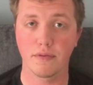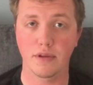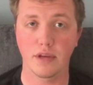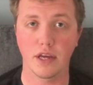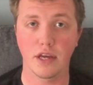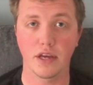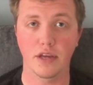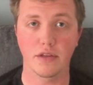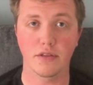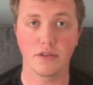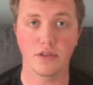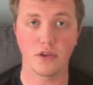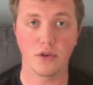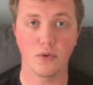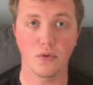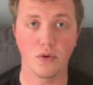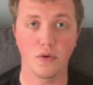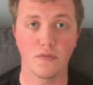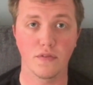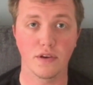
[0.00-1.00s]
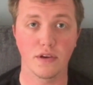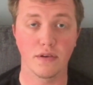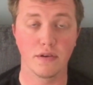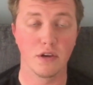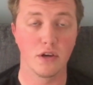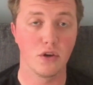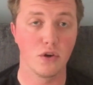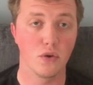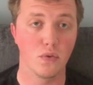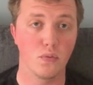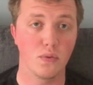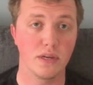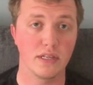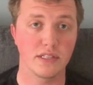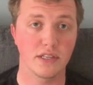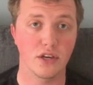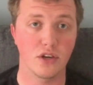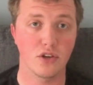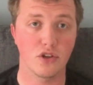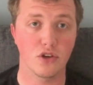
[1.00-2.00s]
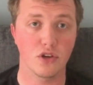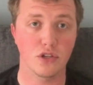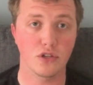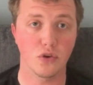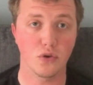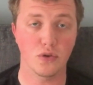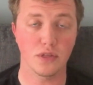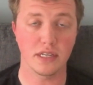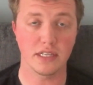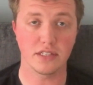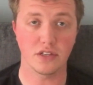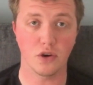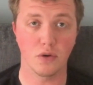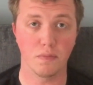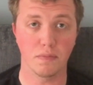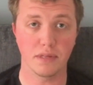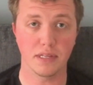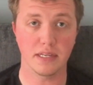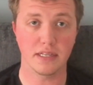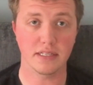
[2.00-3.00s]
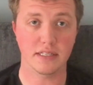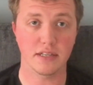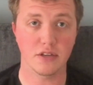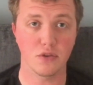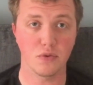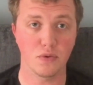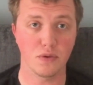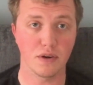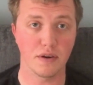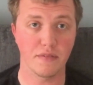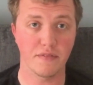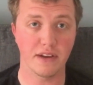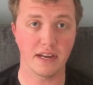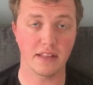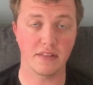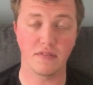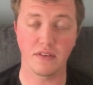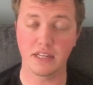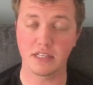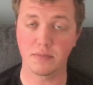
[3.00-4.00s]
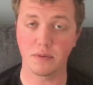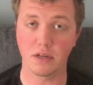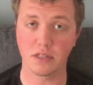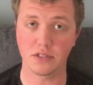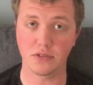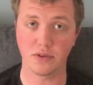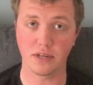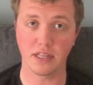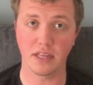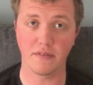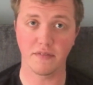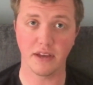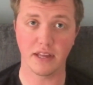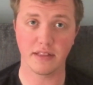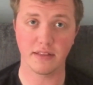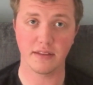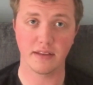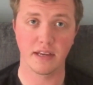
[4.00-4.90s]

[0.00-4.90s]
to other researchers or these companies who were effectively sponsoring the event.